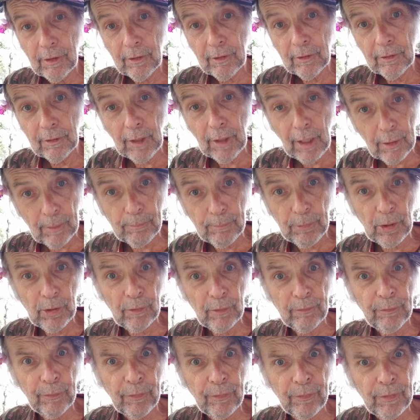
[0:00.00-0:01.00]
A lot of
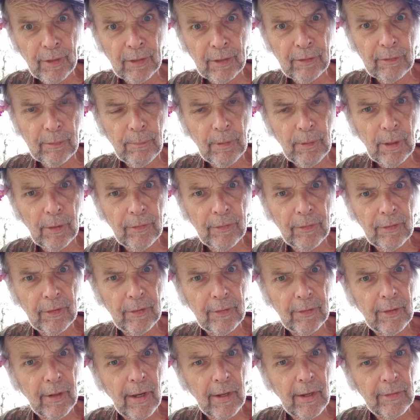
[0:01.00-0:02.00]
beautiful things about the
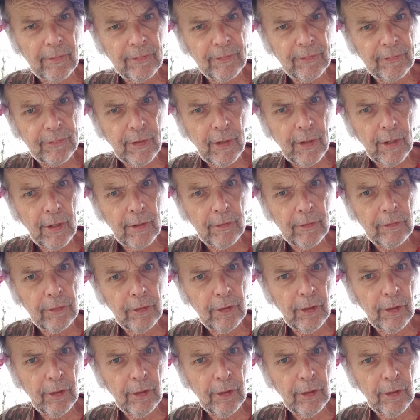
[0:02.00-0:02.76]
United States.